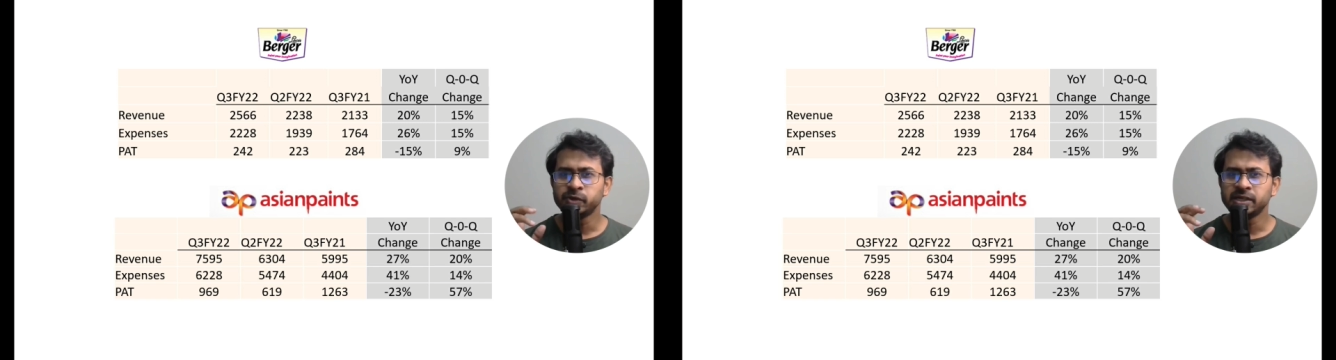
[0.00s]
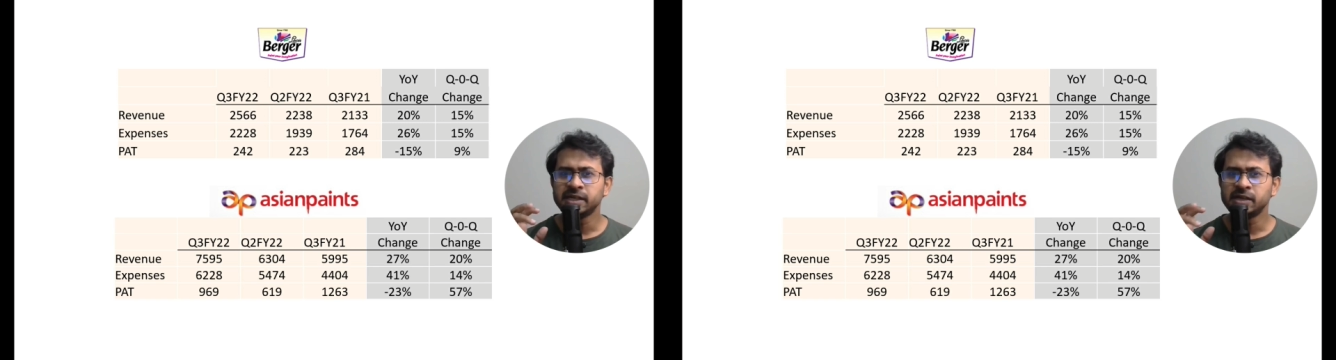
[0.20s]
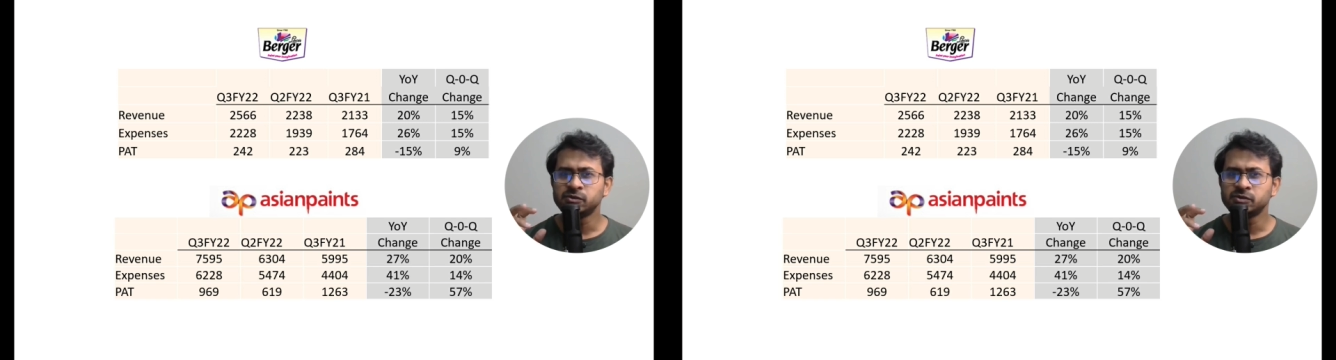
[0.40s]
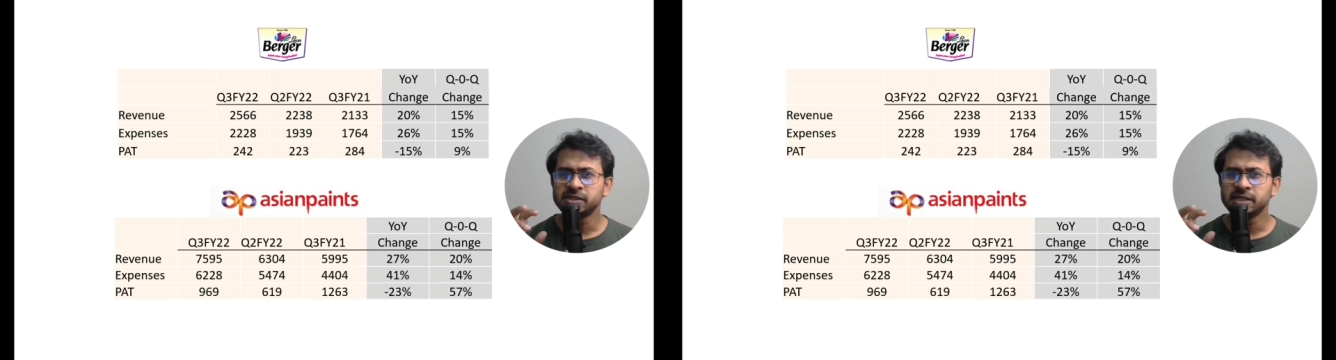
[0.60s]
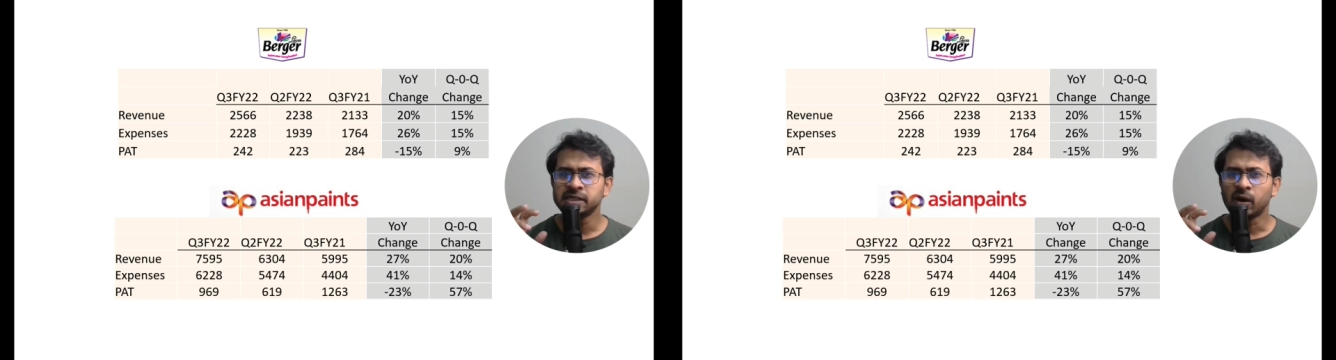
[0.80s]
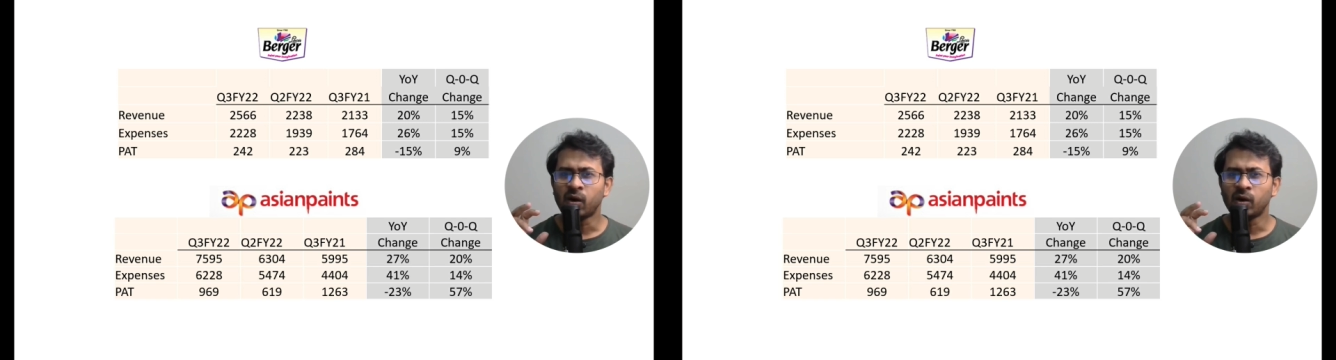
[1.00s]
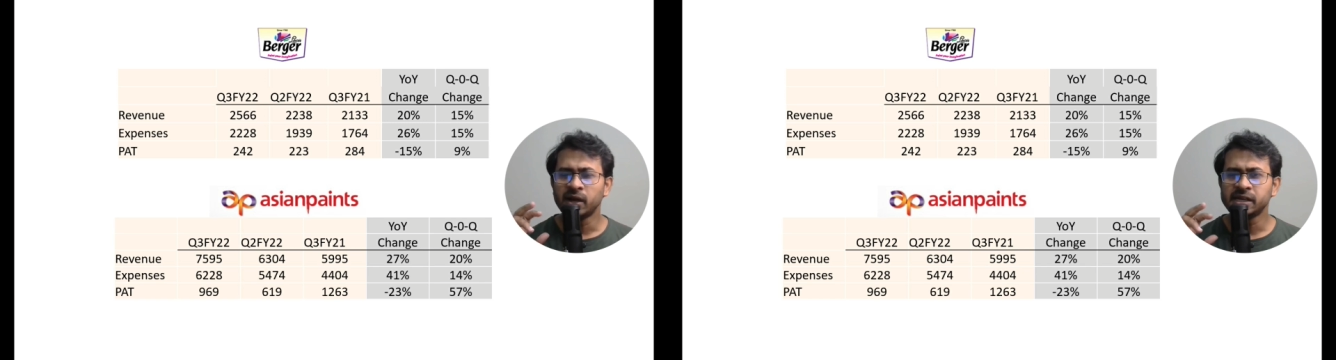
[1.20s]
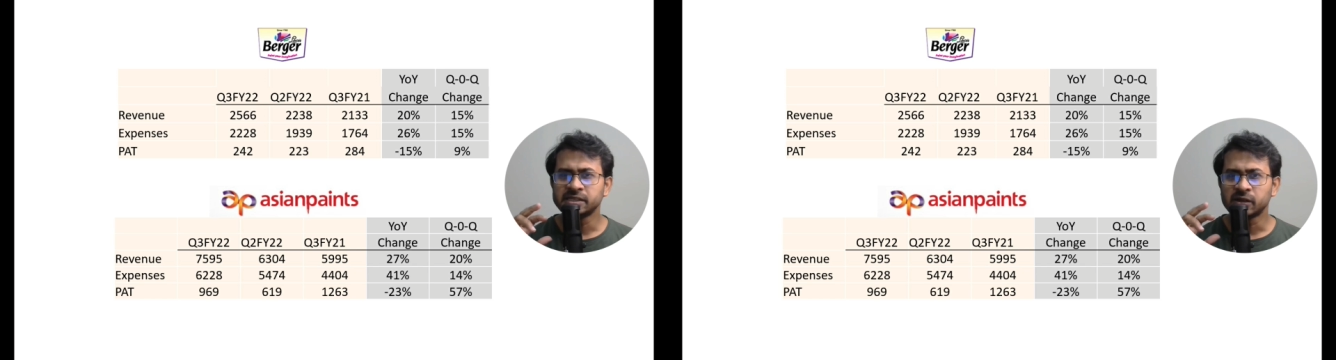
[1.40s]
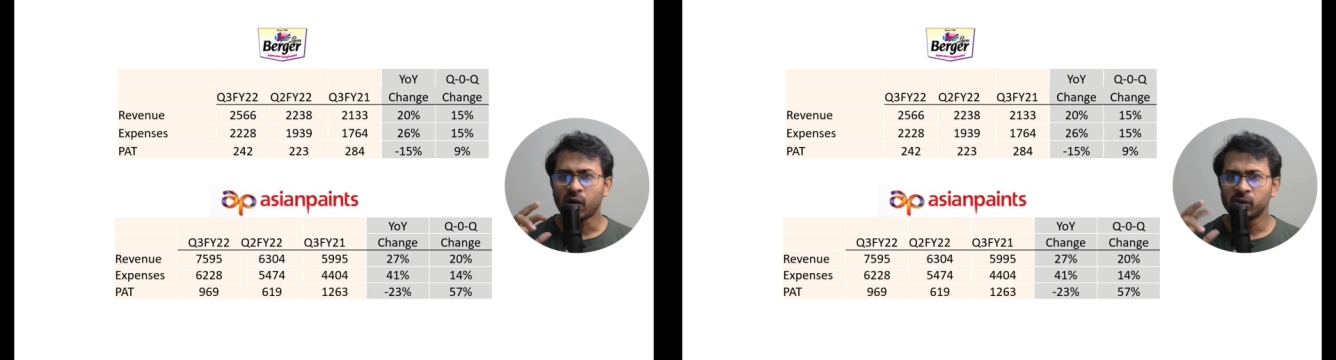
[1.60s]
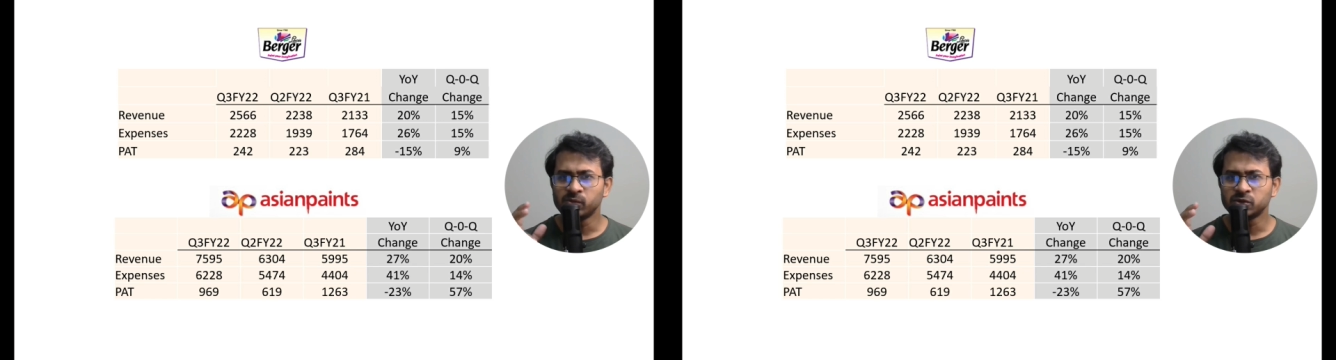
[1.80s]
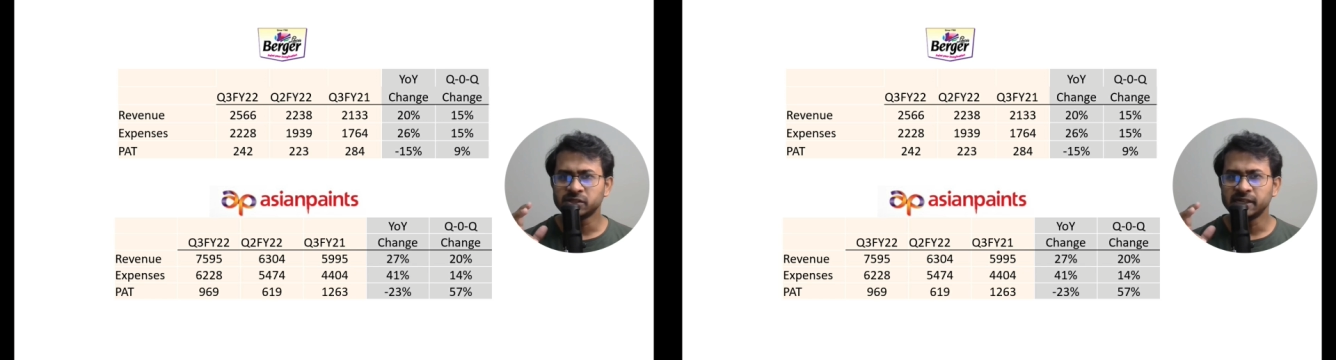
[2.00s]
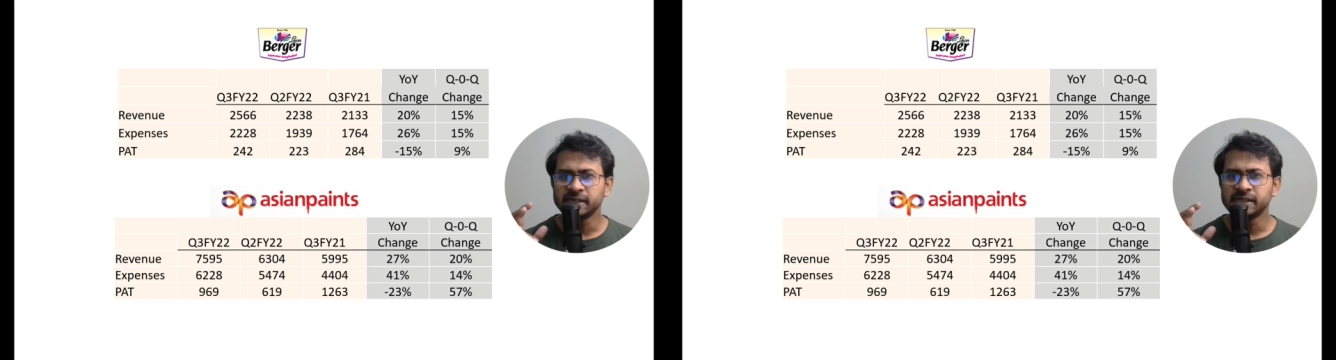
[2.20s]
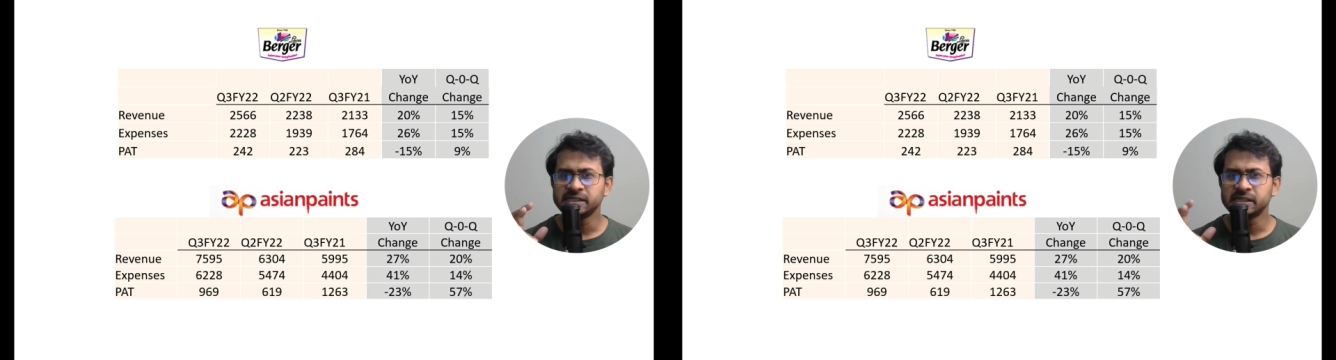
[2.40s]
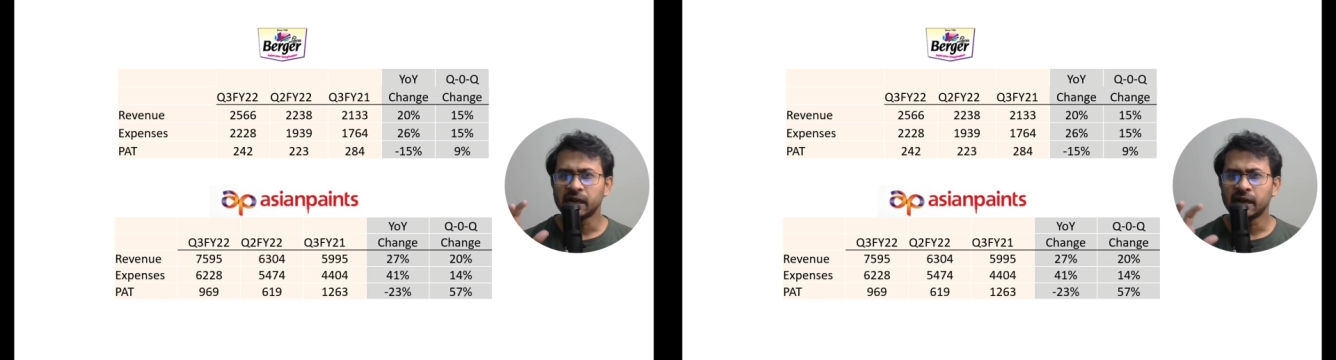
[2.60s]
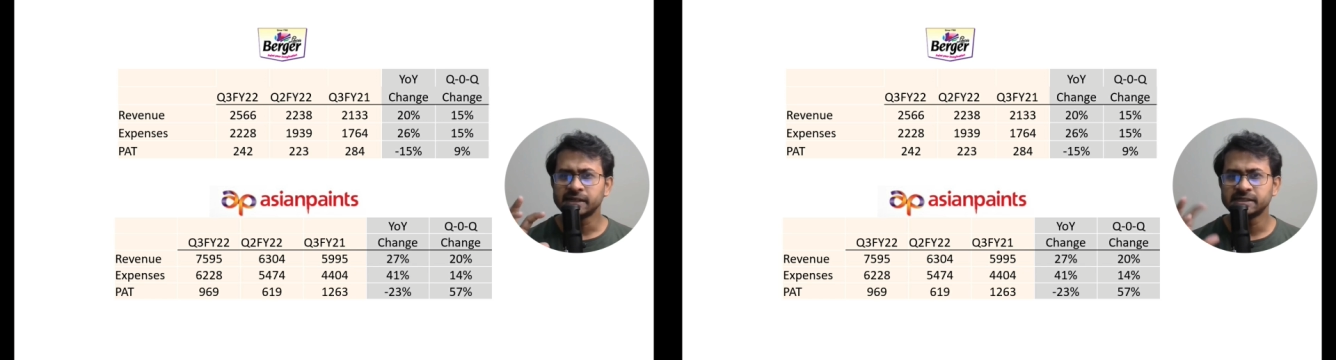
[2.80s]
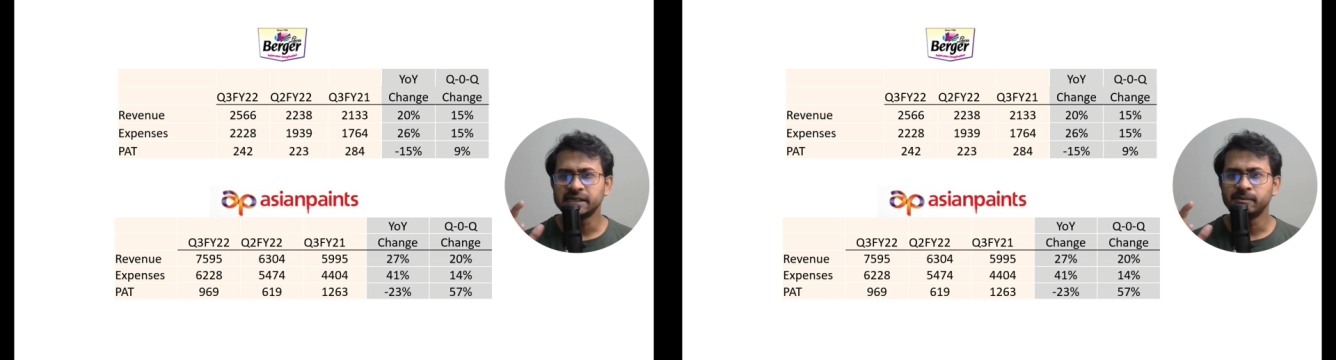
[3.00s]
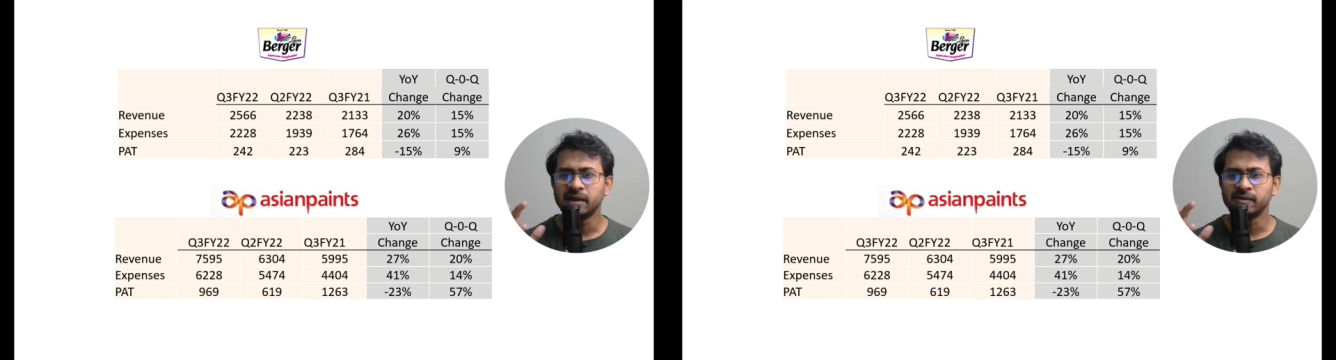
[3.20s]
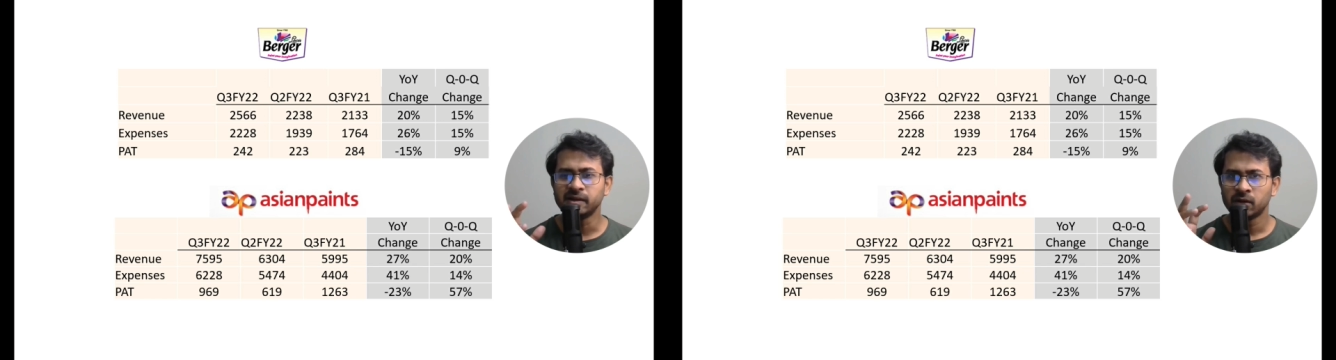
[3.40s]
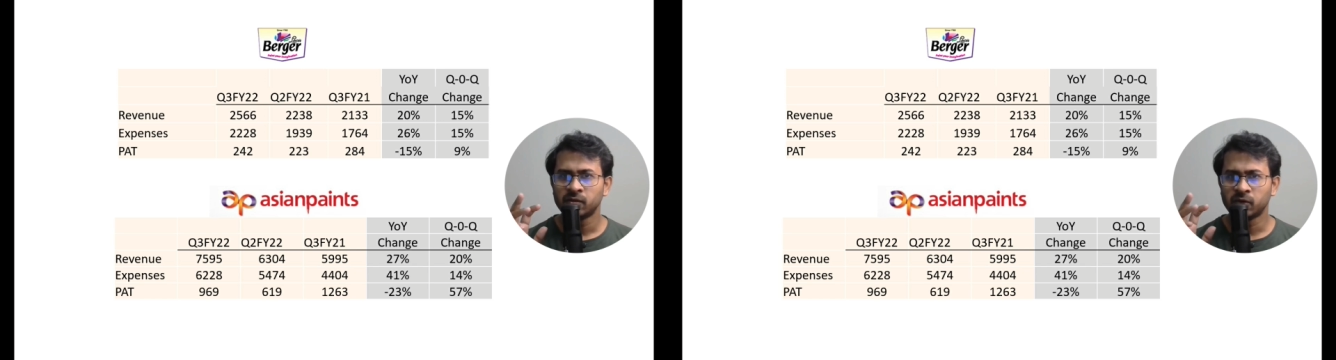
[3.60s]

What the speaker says: we get to see it has almost increased at the same level.